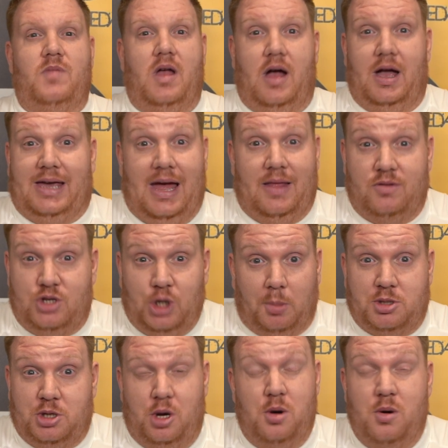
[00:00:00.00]
Again,
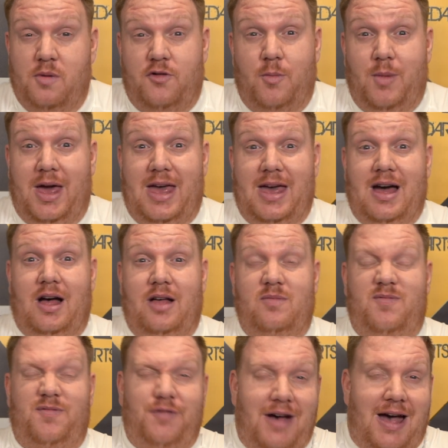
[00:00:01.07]
top two for me,
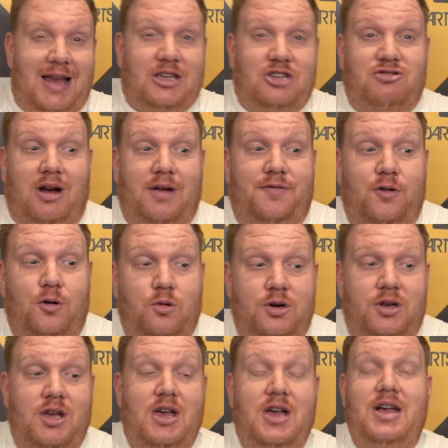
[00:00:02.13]
fairly
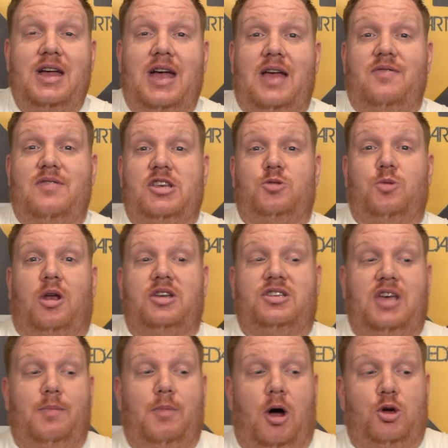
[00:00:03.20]
straightforward in this one. I
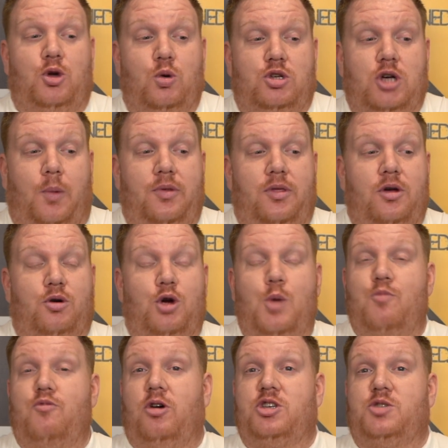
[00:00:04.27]
see Michael top in the
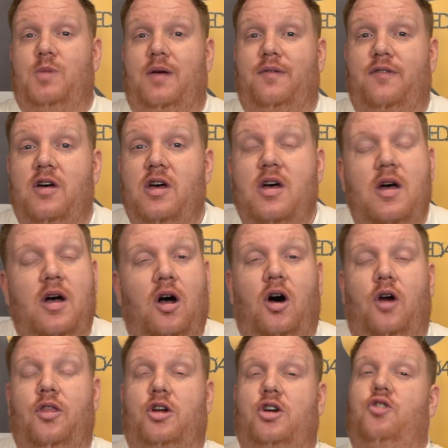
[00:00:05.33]
group. Ross Smith
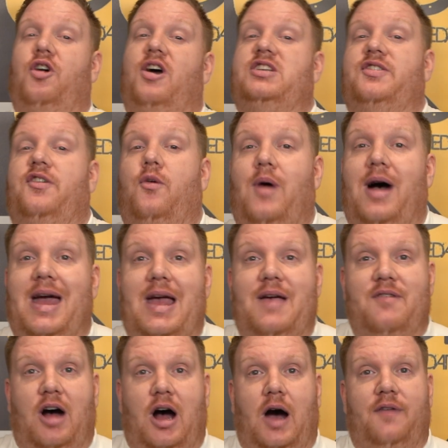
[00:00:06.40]
on the crest of a
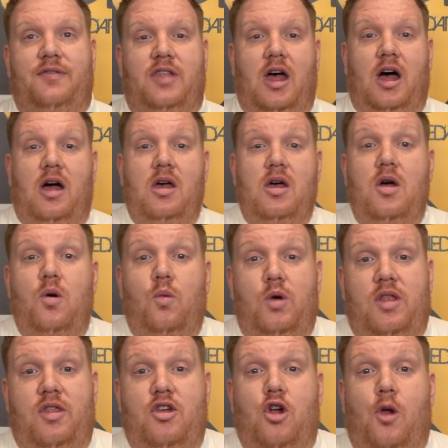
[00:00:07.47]
wave after
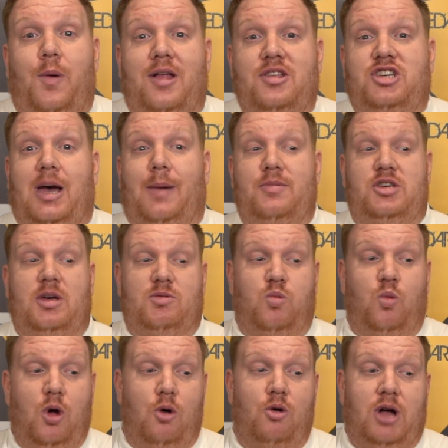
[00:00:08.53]
winning the European Championships
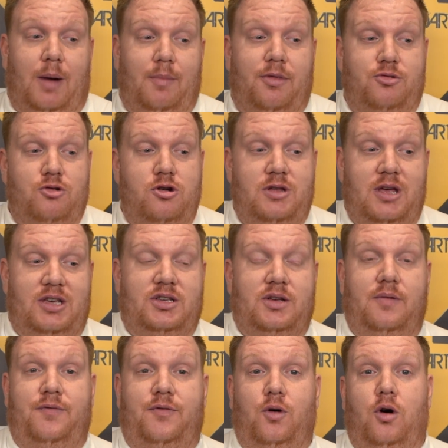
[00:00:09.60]
will come through this
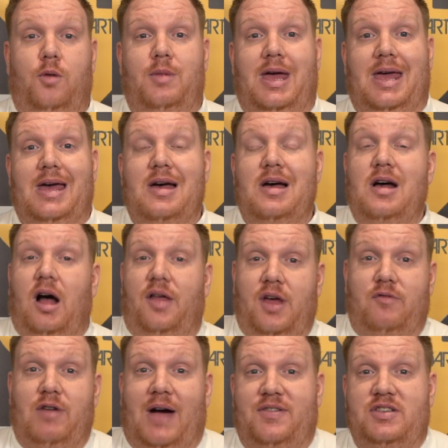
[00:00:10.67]
for me. I
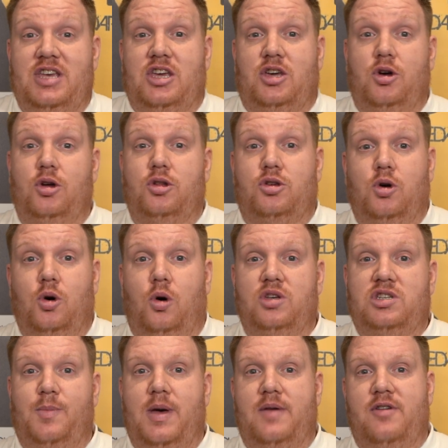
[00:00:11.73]
think Rafferty could
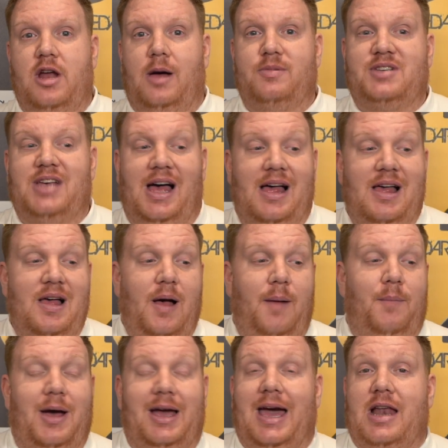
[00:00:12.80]
cause a bit of an upset,
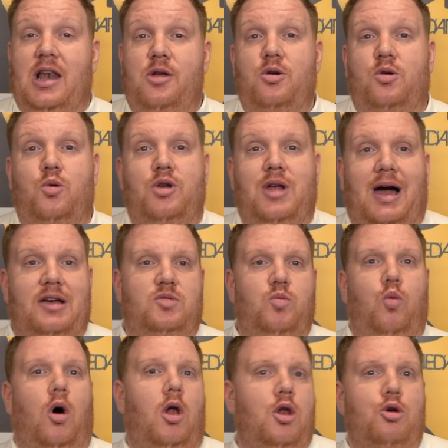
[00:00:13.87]
but again, Luke Woodhouse
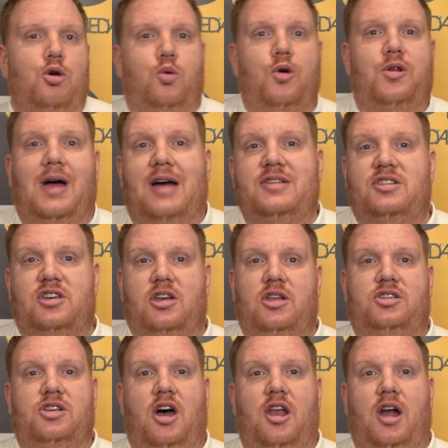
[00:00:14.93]
is
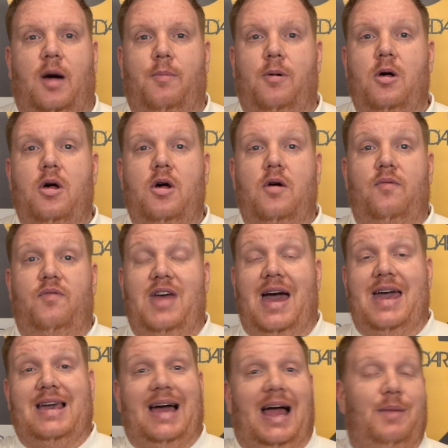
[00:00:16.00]
going to turn up. The
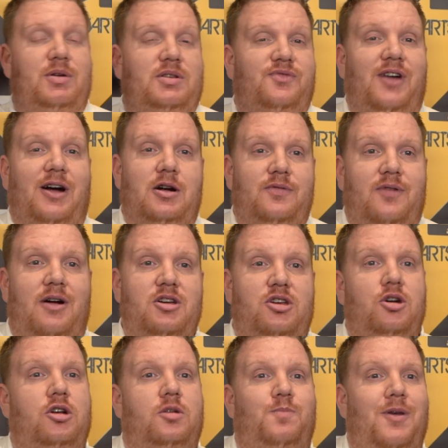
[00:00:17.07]
A game is very, very
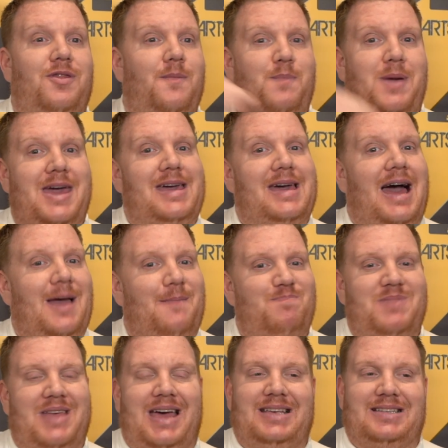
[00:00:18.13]
good, but the B
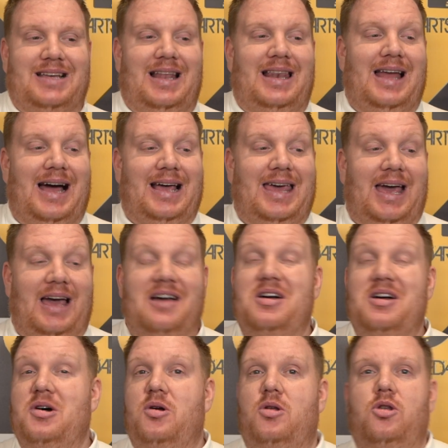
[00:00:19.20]
game is lacking.
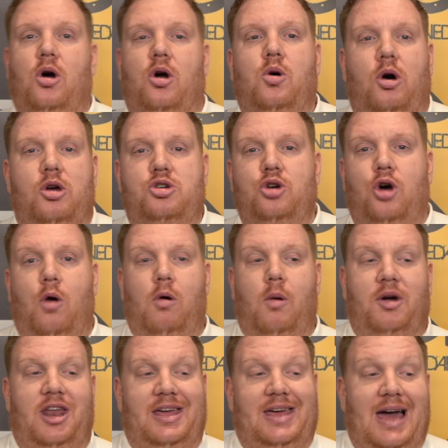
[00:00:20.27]
Not quite sure what
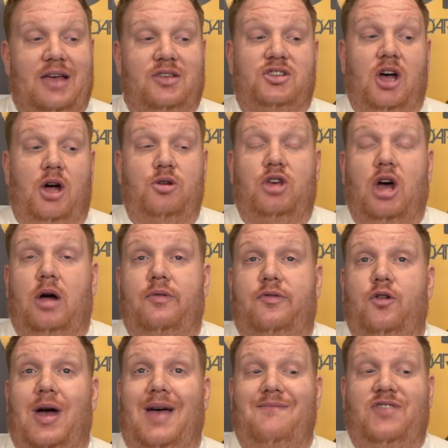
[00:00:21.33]
we're going to get, so going
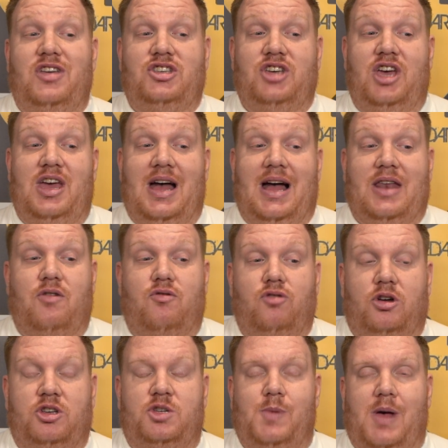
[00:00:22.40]
for MVG and
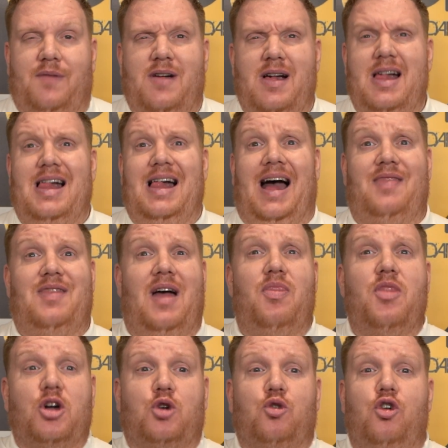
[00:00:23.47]
Ross Smith. And
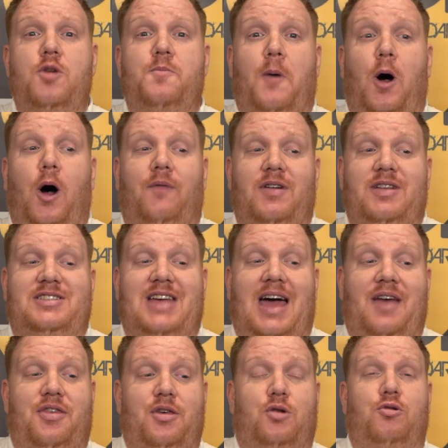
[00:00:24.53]
then the group of
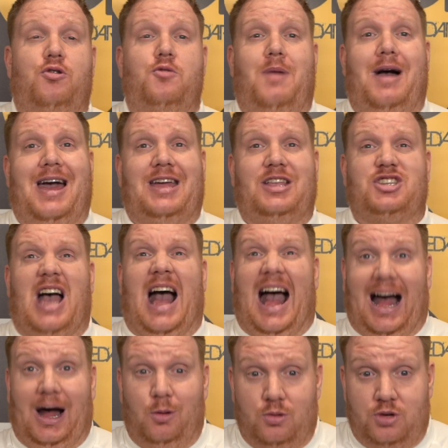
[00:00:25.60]
death, Group H.
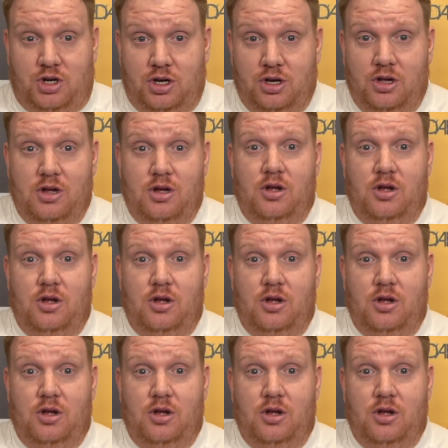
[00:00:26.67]
Ouch.